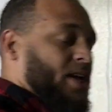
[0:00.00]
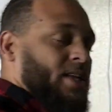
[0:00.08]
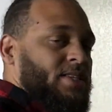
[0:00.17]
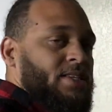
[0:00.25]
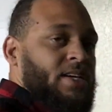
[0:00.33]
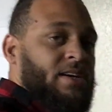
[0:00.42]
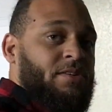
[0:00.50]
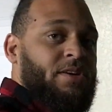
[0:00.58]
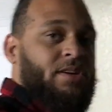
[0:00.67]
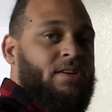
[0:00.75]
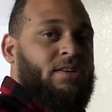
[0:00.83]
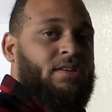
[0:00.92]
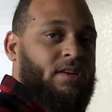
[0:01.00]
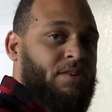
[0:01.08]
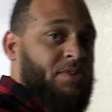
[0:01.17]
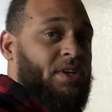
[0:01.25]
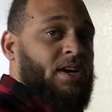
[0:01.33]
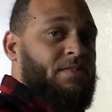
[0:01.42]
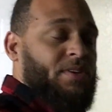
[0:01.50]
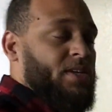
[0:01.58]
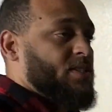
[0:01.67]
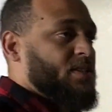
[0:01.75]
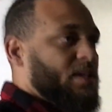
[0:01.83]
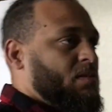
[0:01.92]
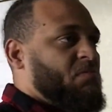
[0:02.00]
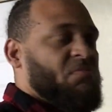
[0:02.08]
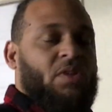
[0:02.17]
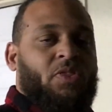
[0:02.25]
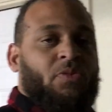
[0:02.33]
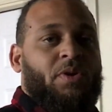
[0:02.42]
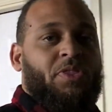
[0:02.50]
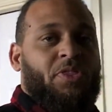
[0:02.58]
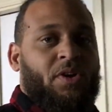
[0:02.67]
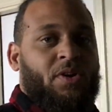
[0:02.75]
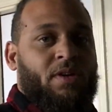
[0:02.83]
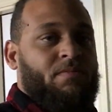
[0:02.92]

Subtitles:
interior of the oven is 330,